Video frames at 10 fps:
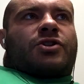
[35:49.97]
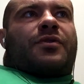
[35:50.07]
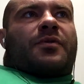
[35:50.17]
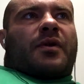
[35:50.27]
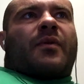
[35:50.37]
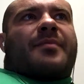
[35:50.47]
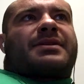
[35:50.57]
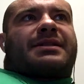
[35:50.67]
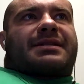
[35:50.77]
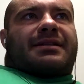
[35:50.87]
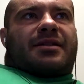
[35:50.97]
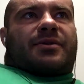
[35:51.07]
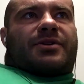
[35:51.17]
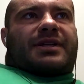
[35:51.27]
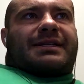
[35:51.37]
3 reps at
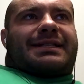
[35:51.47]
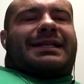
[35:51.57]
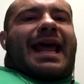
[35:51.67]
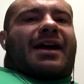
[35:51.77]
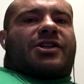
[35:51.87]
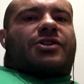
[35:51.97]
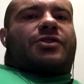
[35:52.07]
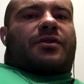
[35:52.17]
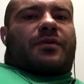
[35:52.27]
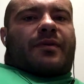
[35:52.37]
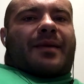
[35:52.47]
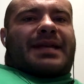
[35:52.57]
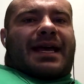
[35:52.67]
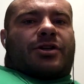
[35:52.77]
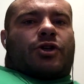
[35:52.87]
60%, an extra 3 reps
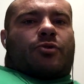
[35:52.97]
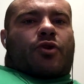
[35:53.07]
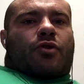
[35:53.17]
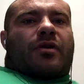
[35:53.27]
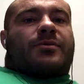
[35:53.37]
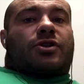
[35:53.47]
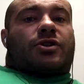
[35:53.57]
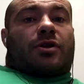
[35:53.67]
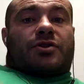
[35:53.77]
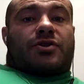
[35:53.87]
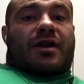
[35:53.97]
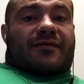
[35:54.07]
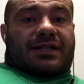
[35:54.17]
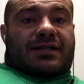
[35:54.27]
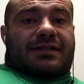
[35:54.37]
added to a program, so long as you haven't
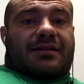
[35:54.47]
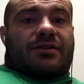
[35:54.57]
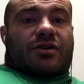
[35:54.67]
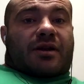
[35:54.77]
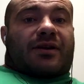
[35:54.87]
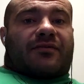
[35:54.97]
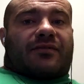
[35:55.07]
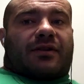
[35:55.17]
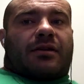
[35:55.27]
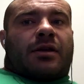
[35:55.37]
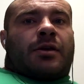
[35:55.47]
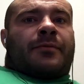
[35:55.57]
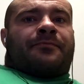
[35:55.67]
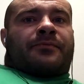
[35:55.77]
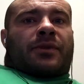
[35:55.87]
exceeded your MRV,
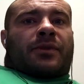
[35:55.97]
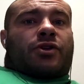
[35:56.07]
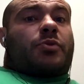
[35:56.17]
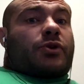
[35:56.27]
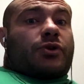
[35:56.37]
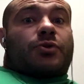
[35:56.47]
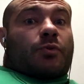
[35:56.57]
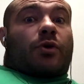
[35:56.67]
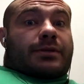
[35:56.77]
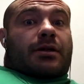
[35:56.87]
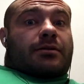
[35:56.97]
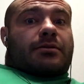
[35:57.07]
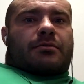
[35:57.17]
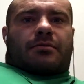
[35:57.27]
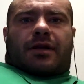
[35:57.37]
should produce more results.
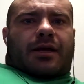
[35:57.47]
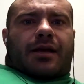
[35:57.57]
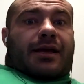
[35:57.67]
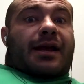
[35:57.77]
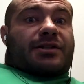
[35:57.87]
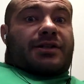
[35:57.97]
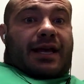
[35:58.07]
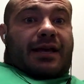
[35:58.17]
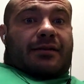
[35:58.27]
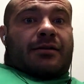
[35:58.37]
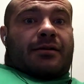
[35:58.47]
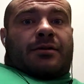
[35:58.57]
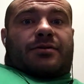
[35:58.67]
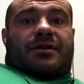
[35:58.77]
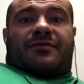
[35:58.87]
It actually can. So
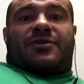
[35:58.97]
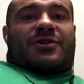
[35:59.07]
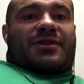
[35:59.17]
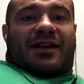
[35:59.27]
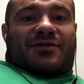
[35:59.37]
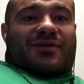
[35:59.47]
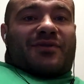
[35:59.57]
even just an extra 3